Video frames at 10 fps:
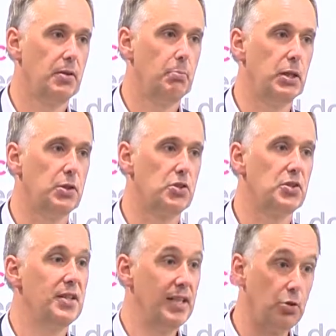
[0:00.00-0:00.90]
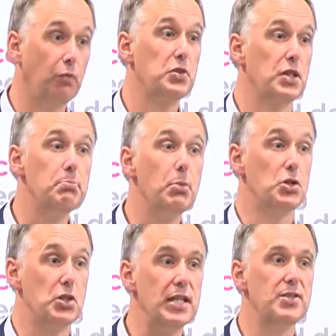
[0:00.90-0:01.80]
because it's obviously
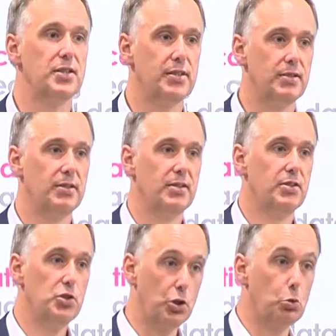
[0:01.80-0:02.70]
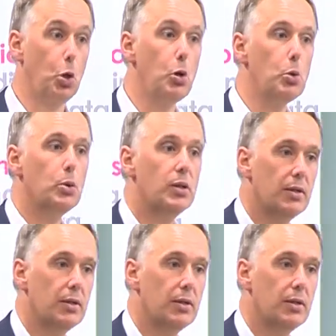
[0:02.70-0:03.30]
much easier to grow